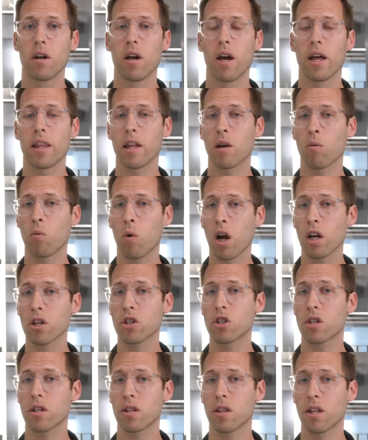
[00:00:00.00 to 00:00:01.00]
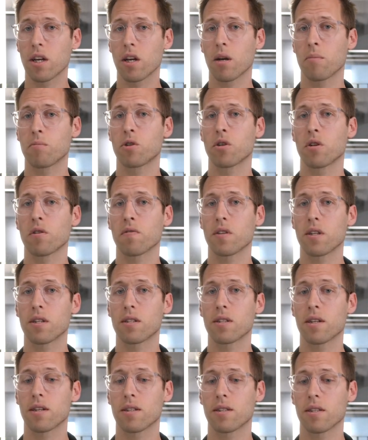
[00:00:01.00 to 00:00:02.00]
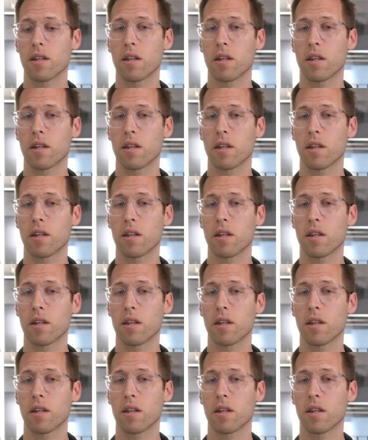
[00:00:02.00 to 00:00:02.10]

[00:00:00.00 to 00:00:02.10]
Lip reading: And they watched and they observed these kids,